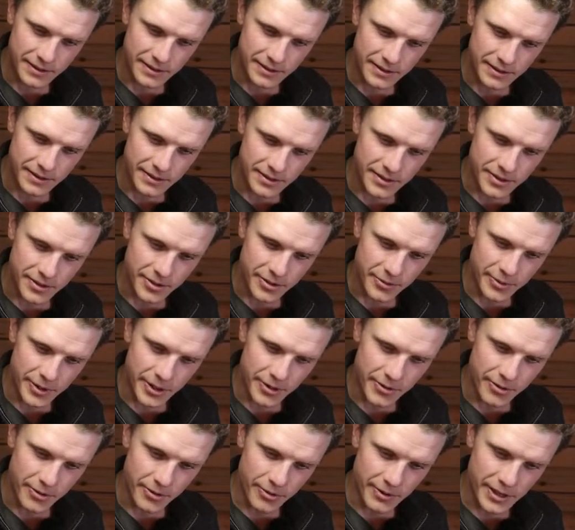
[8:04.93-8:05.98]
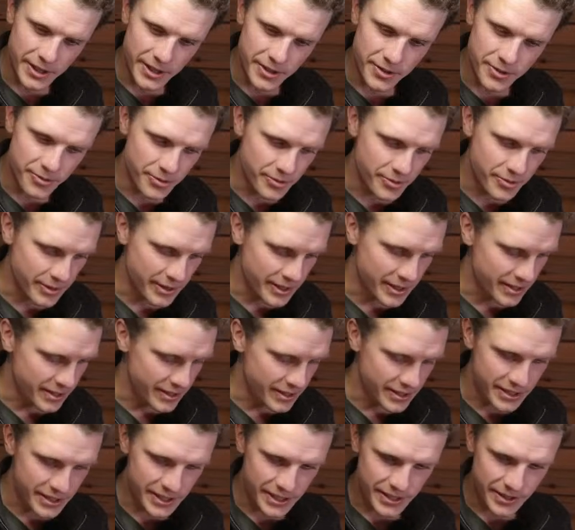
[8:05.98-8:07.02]
So we can already do quite a lot
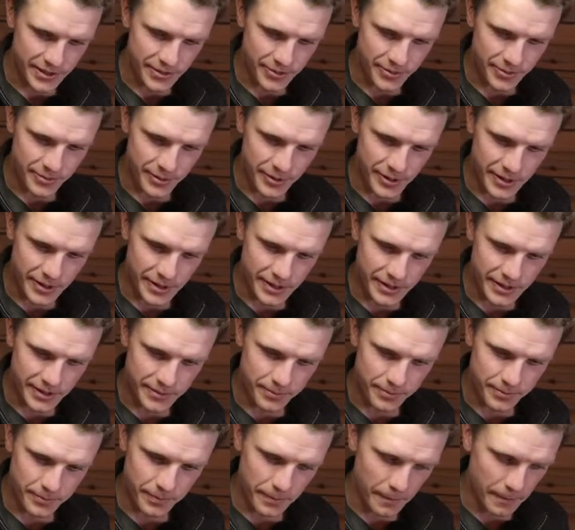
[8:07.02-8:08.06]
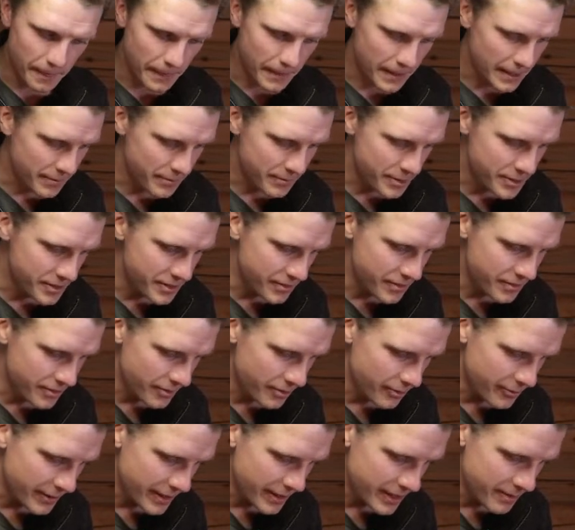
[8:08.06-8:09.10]
here. I'm just gonna
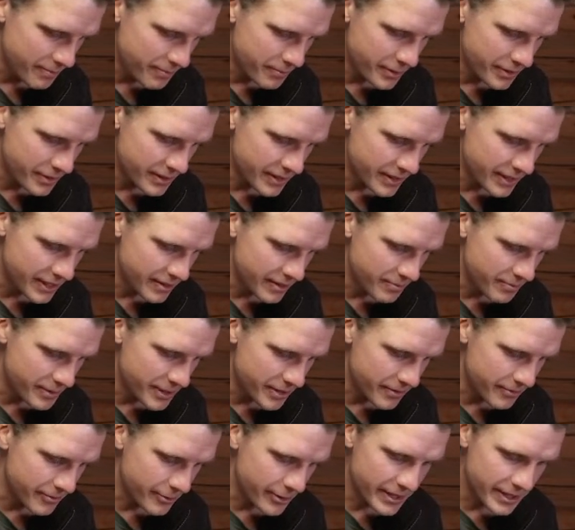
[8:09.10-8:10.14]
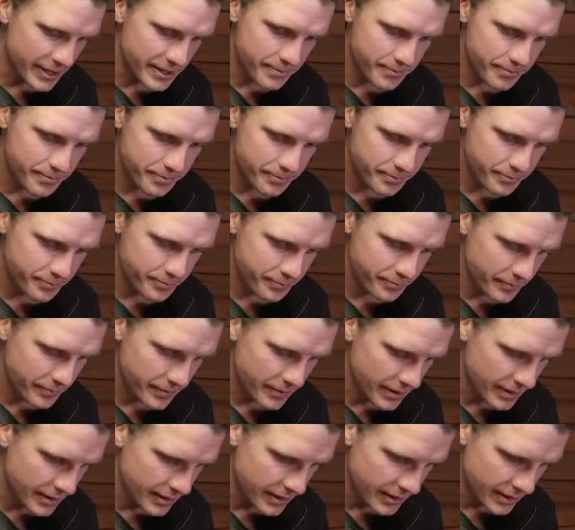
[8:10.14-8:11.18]
already put a little bit of red.
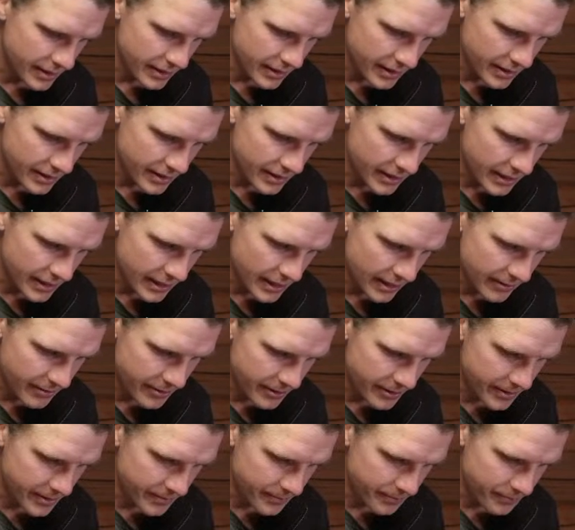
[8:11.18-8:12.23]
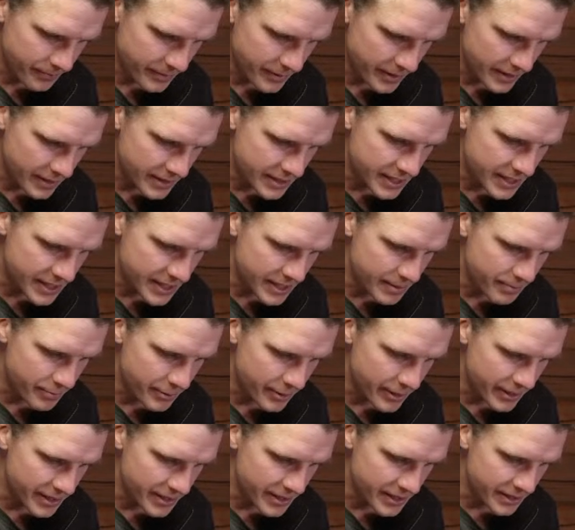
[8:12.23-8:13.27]
I have a deep
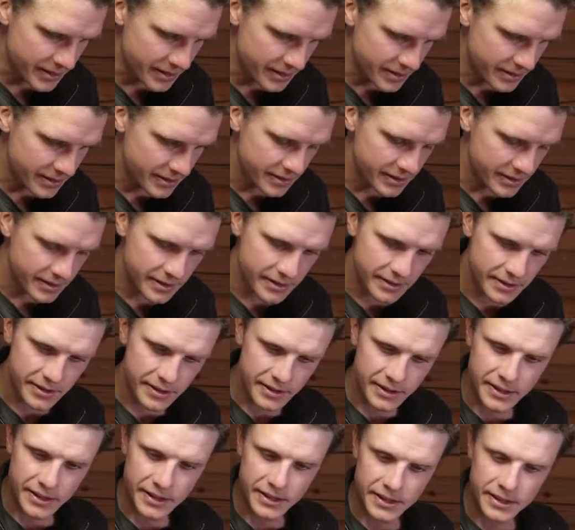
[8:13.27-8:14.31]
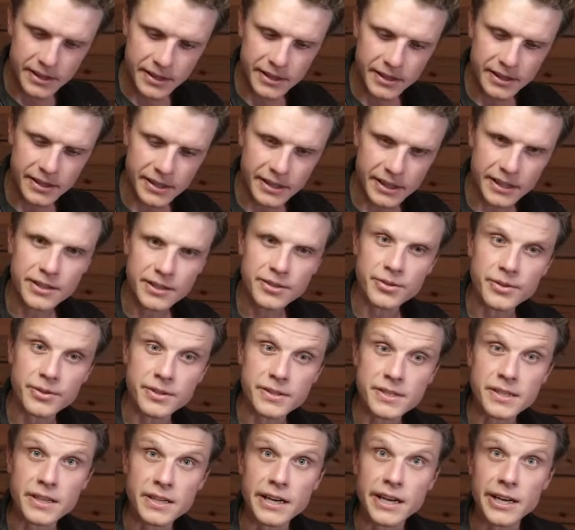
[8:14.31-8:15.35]
red here into the
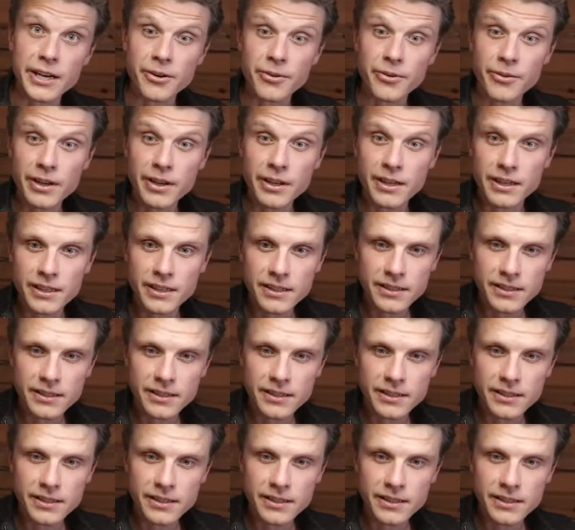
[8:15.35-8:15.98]
sky already.